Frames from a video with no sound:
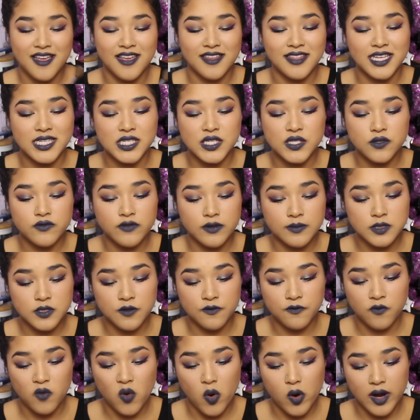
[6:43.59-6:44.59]
This is from
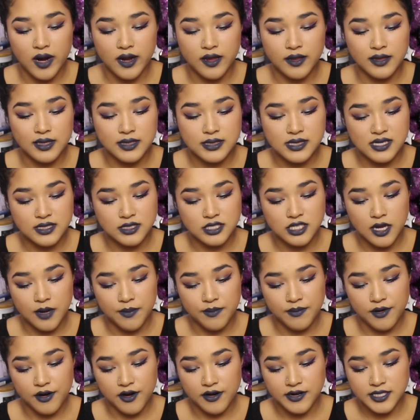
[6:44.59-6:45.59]
Sephora. This is
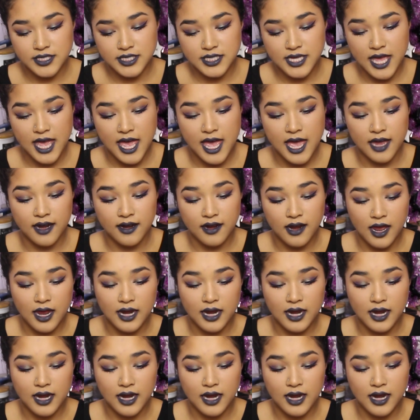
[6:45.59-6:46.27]
number 10,